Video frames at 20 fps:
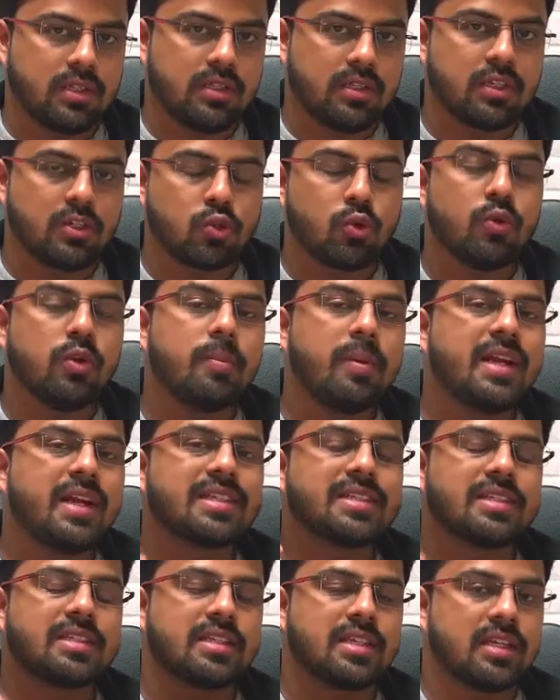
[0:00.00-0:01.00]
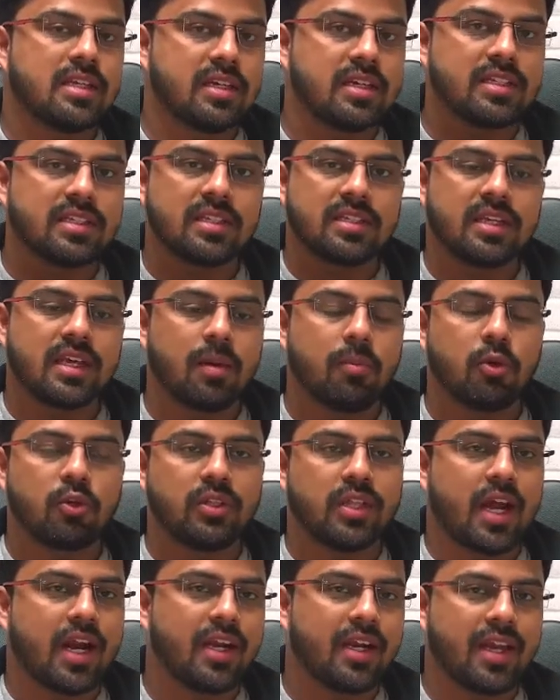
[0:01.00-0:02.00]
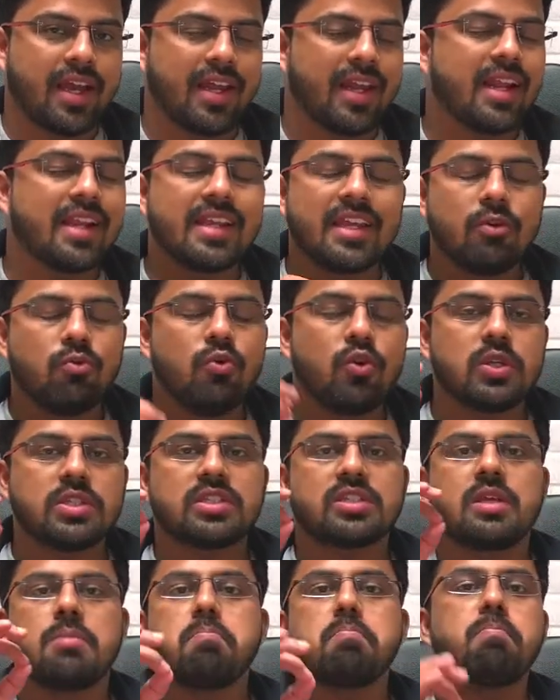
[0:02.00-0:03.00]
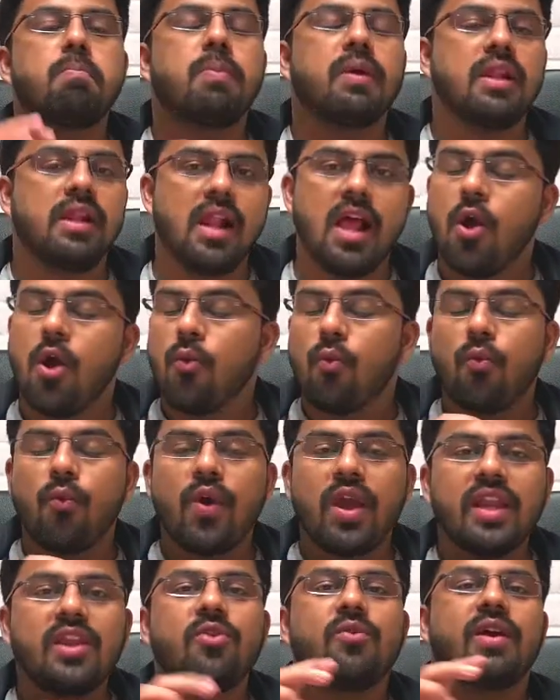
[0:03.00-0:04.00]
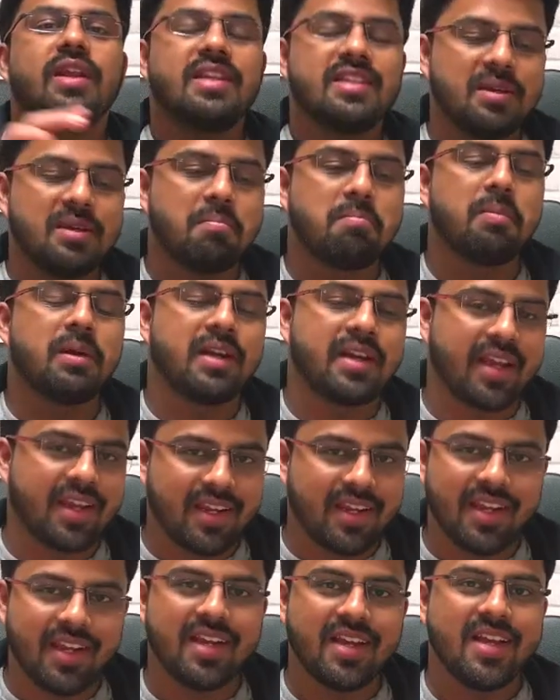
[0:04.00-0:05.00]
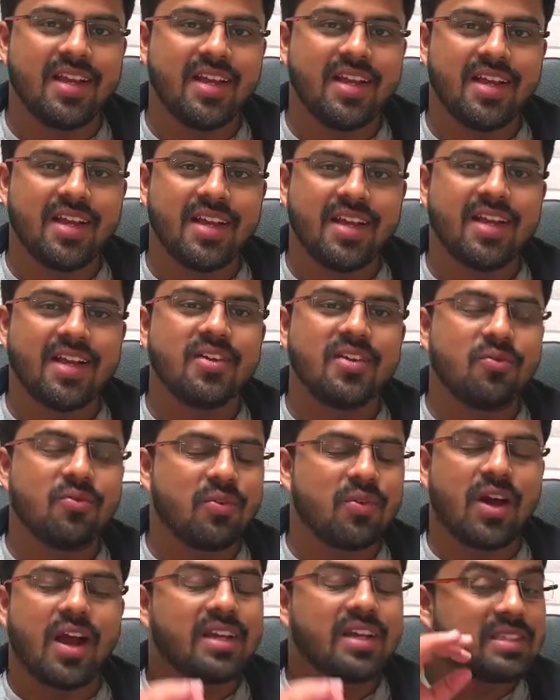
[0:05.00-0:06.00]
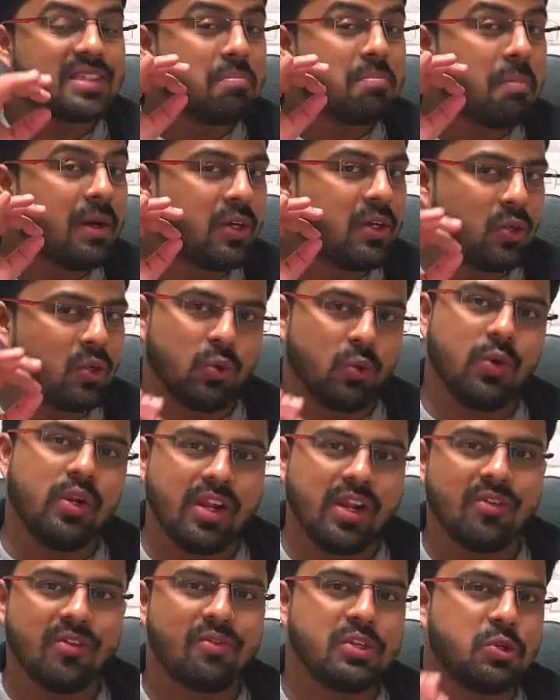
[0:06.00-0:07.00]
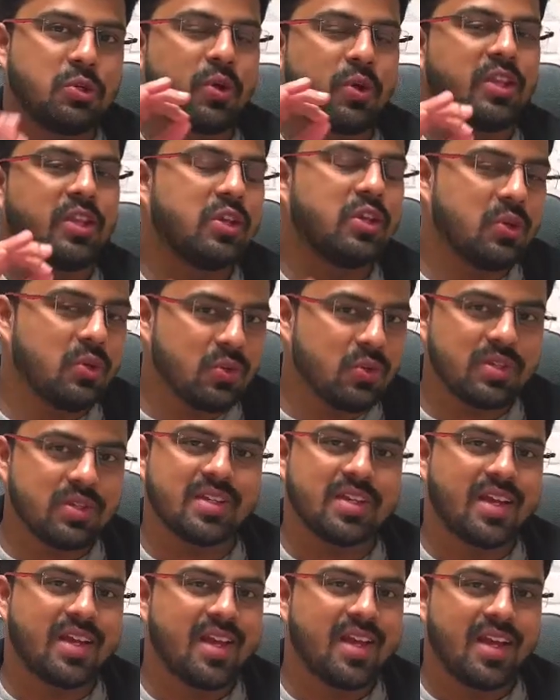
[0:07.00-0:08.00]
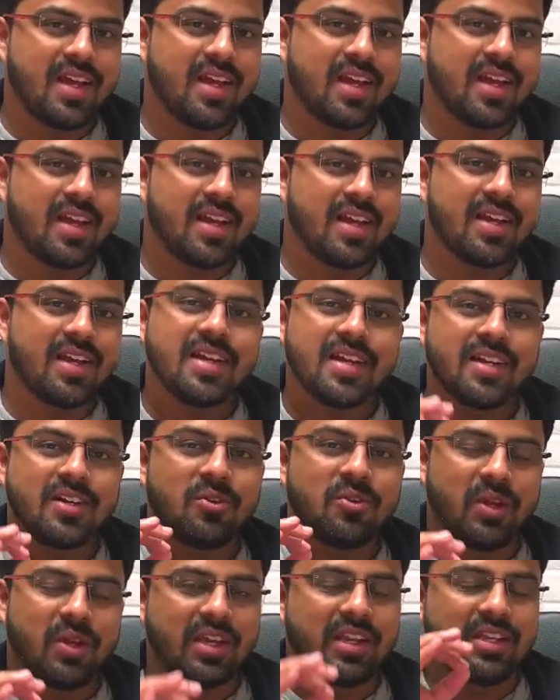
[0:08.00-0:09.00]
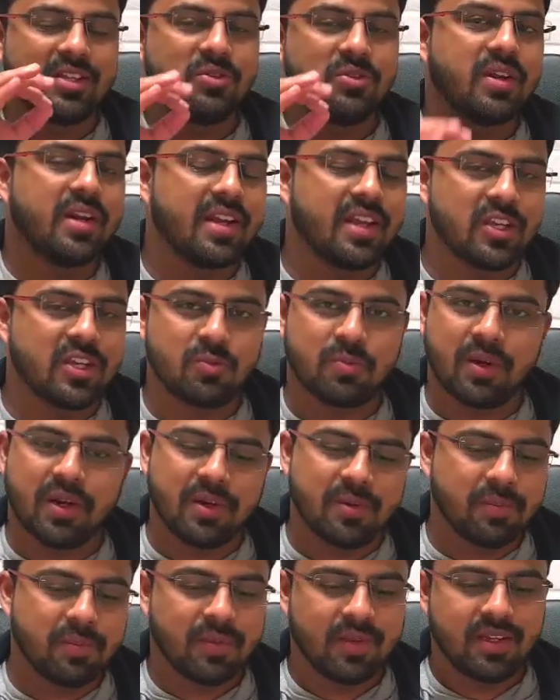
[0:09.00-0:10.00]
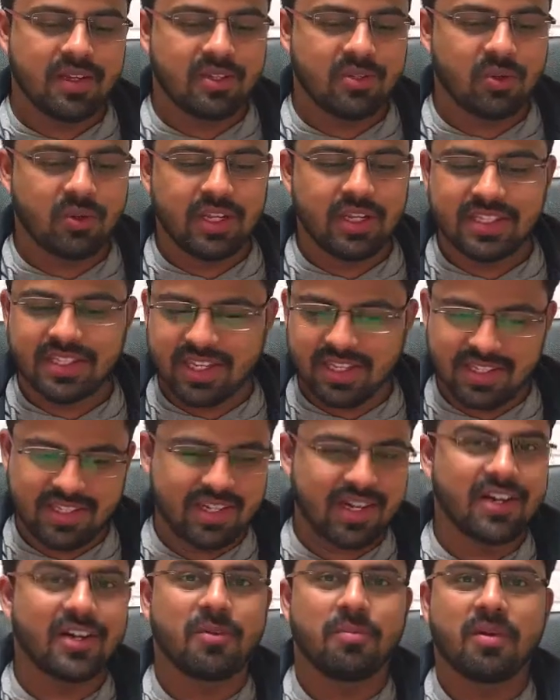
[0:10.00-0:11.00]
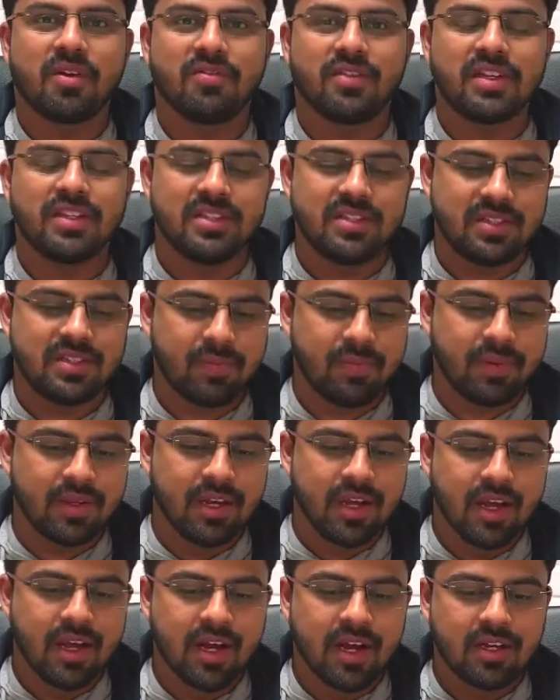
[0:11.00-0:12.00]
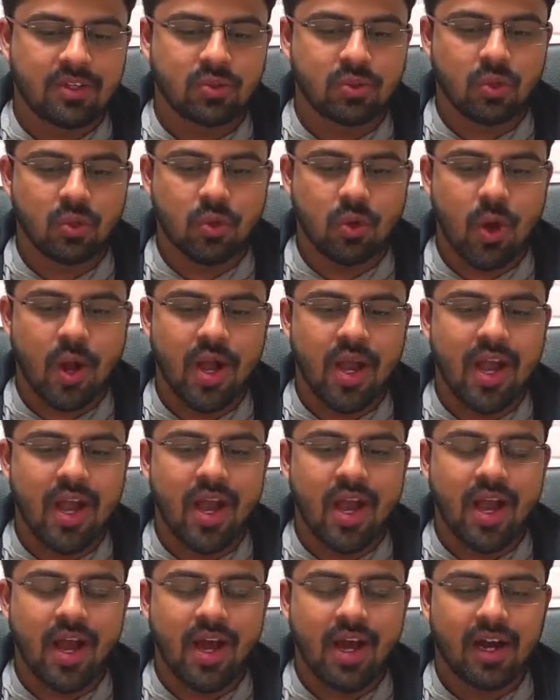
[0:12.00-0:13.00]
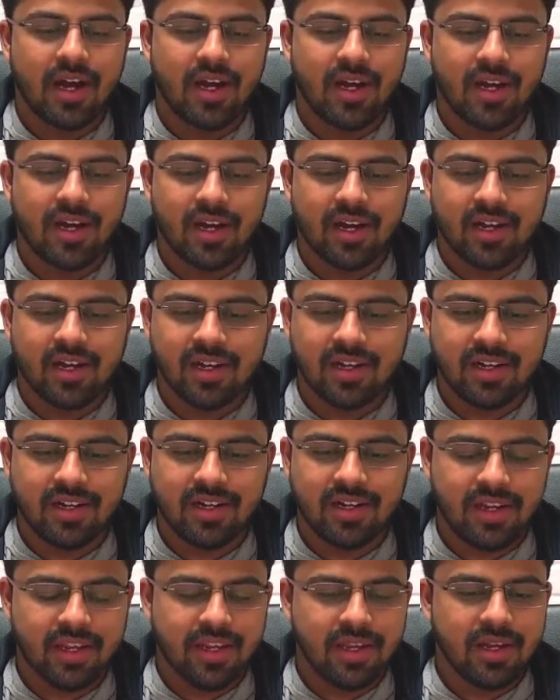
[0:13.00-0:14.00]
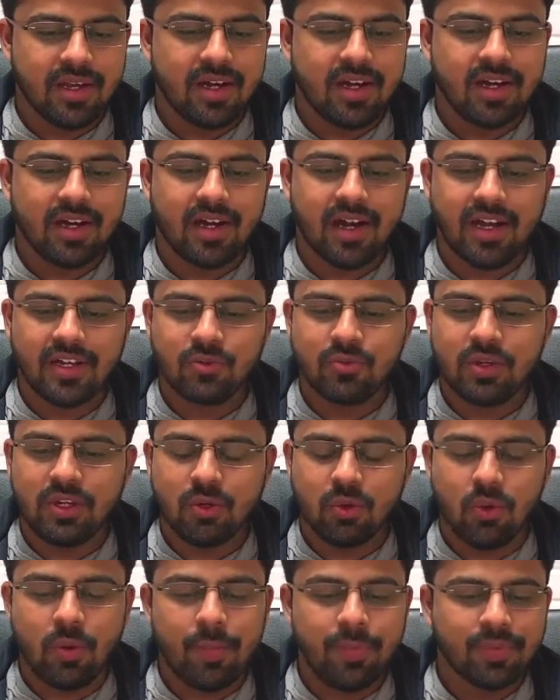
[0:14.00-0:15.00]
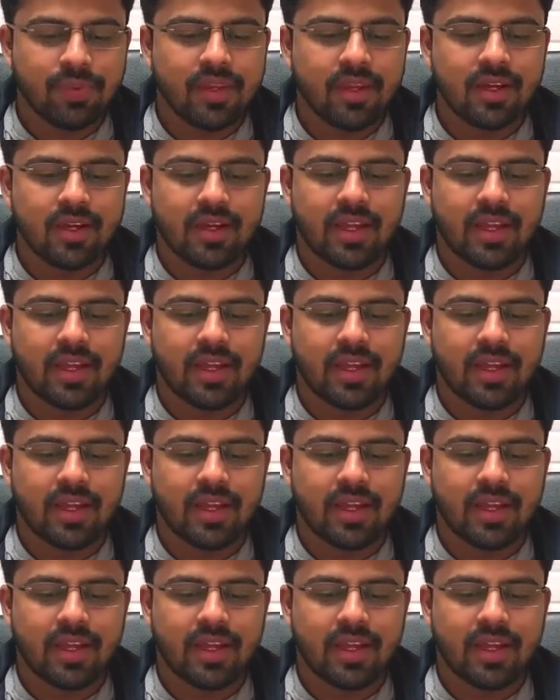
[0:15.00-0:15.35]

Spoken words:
So we'll be discussing about that. And I'll give you a simple, very simple technique, a simple tool which you can use to increase your reading speed. So let's get started, my friends. So currently, as we know, like